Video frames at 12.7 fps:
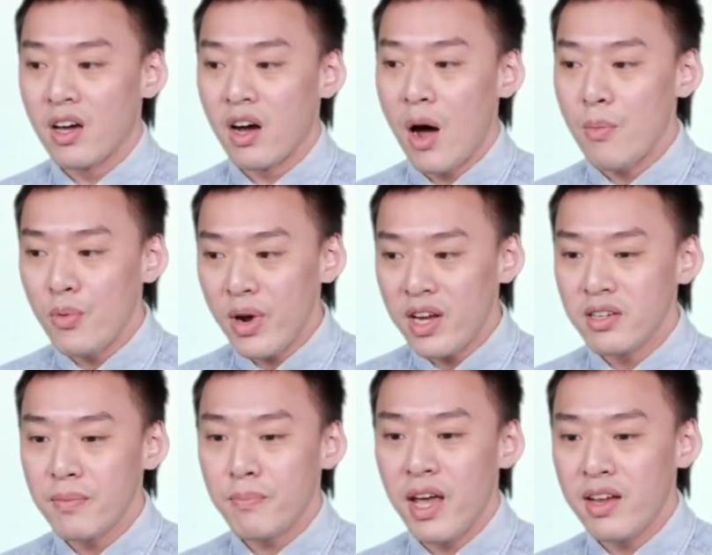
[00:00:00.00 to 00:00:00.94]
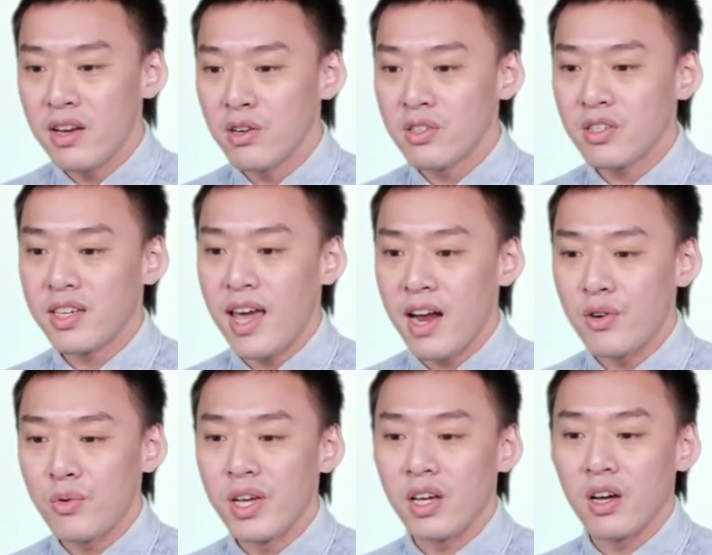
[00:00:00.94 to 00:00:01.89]
Operator panels
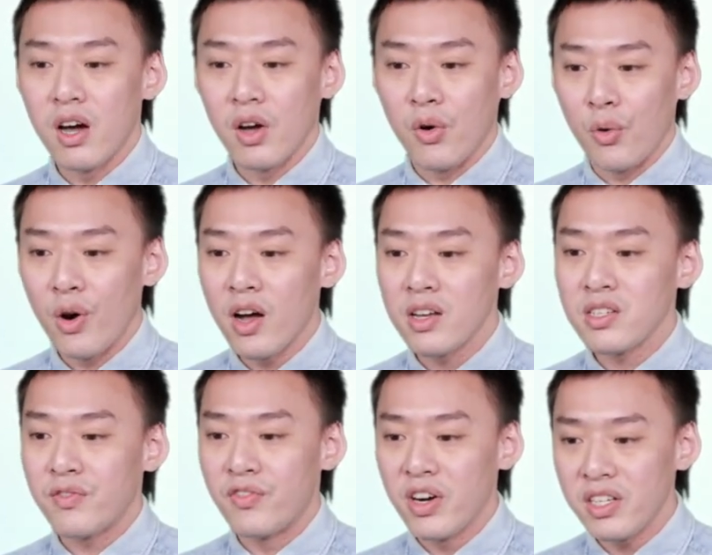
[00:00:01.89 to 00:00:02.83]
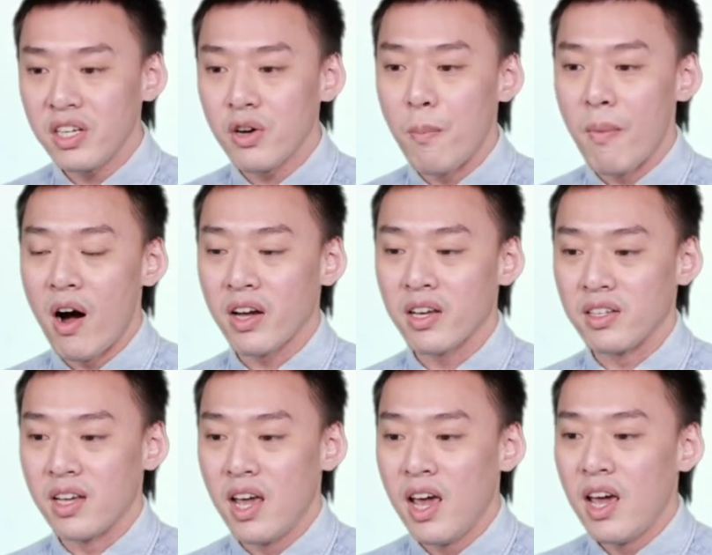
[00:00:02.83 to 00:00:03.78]
catering across vertical market,
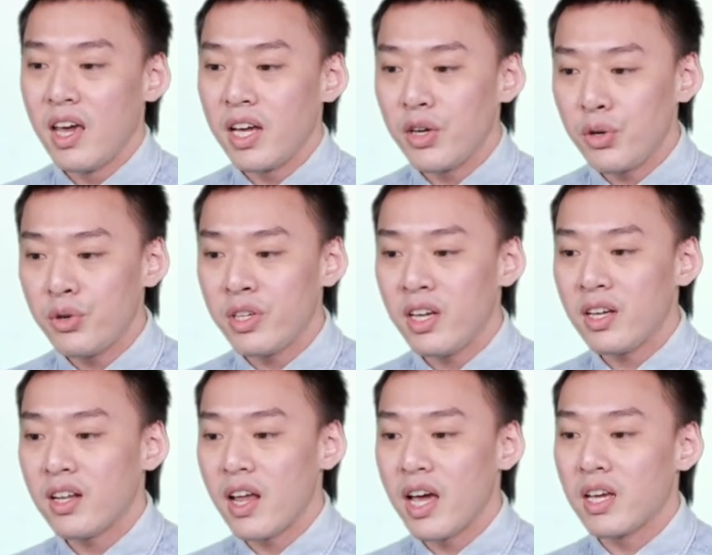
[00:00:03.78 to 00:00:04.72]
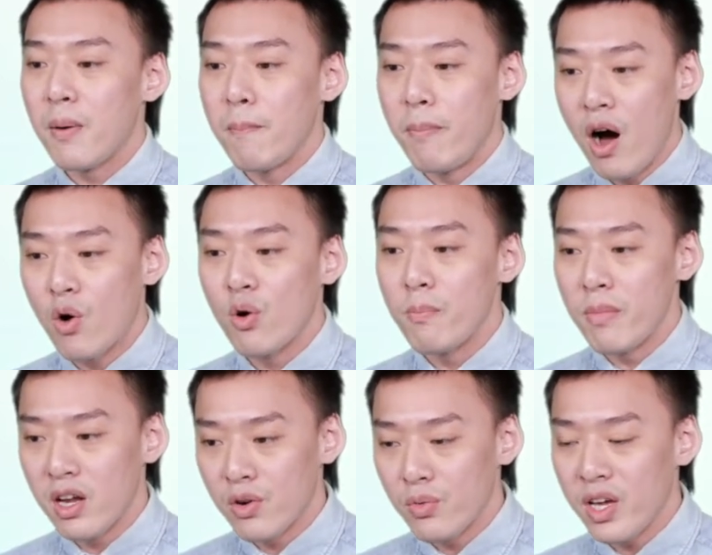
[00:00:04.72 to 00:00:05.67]
including like a power
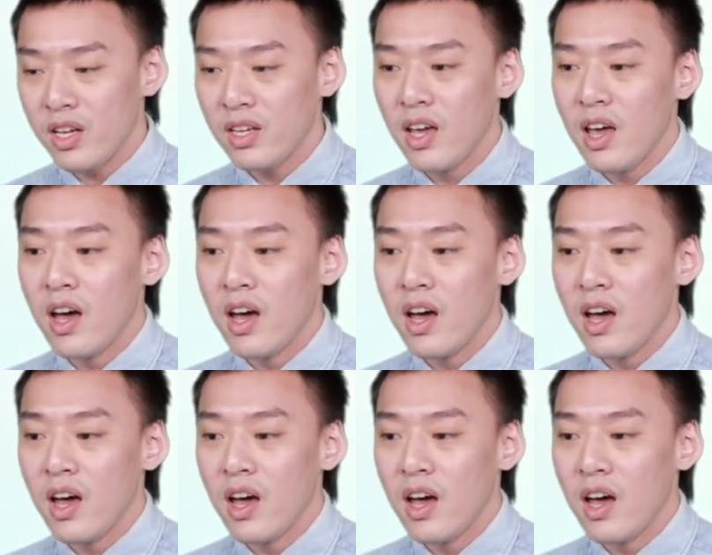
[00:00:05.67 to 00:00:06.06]
metering,